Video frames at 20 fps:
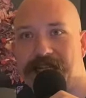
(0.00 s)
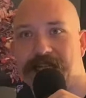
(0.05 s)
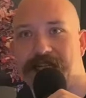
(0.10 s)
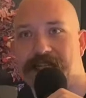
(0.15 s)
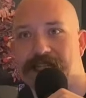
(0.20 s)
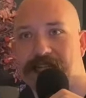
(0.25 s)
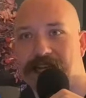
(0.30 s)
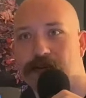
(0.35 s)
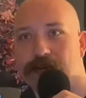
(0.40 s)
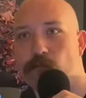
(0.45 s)

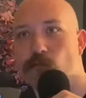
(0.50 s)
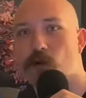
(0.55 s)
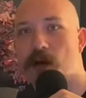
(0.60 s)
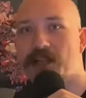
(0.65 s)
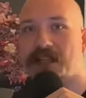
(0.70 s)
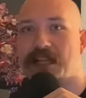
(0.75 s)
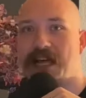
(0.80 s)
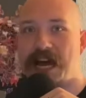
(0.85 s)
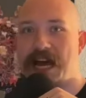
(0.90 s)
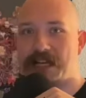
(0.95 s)
as like
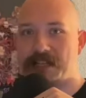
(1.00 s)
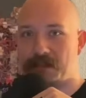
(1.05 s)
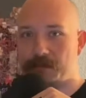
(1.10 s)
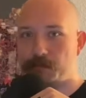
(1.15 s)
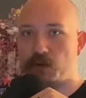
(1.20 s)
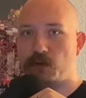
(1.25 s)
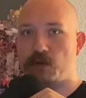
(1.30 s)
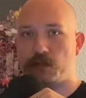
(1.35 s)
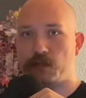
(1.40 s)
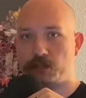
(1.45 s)
one
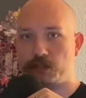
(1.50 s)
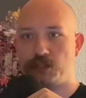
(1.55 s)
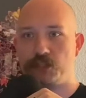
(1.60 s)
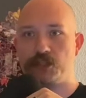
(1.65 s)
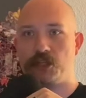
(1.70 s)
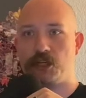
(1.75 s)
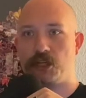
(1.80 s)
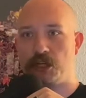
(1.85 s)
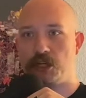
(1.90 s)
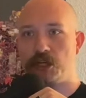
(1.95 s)
last
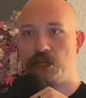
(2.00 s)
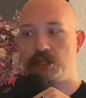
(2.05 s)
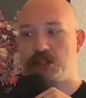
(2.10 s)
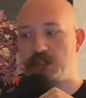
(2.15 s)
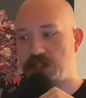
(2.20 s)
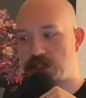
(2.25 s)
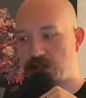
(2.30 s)
push to